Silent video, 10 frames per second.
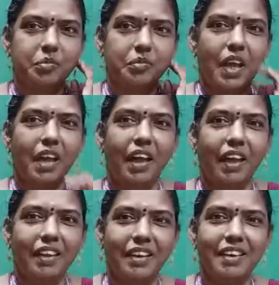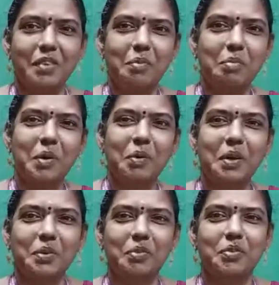I can remember
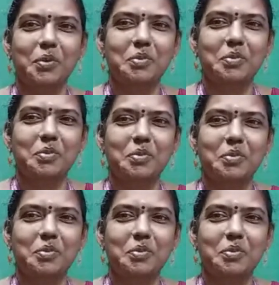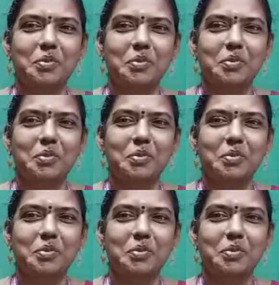only two few students that people I cannot.